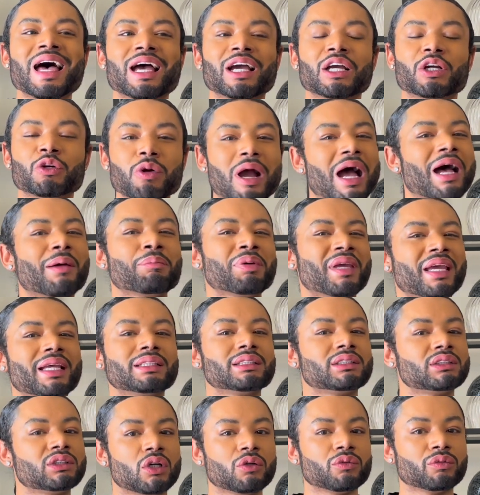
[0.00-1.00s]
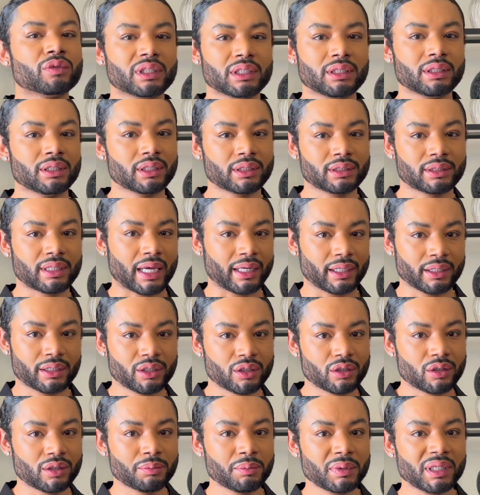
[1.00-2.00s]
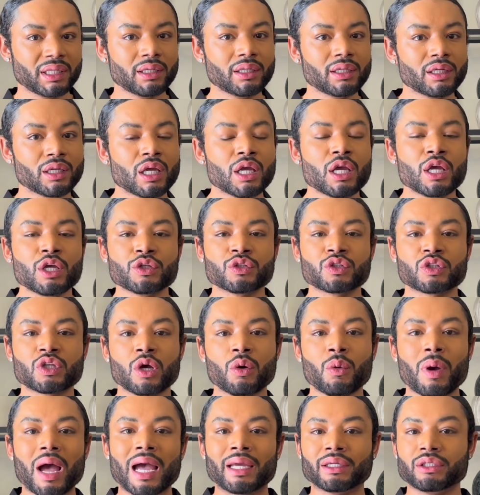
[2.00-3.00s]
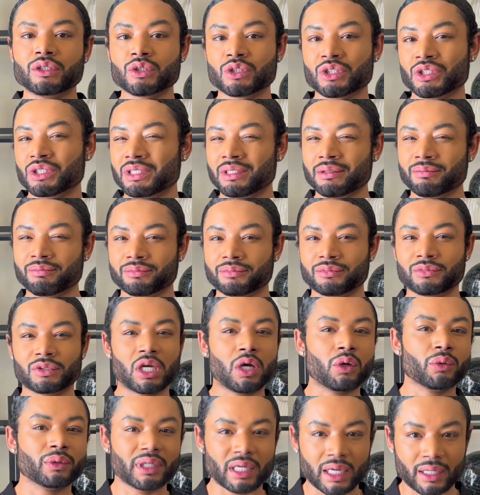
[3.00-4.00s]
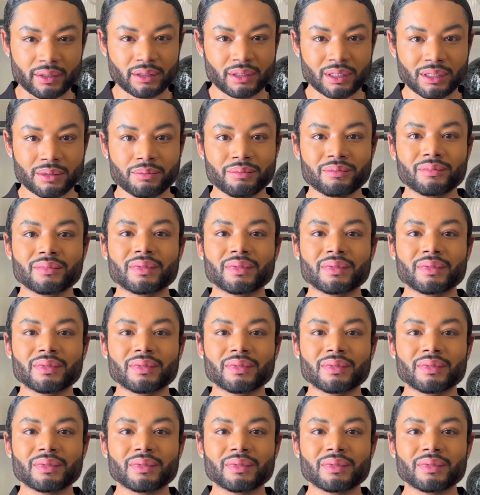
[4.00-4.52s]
crop pants don't really look that good on me, so I usually don't get them.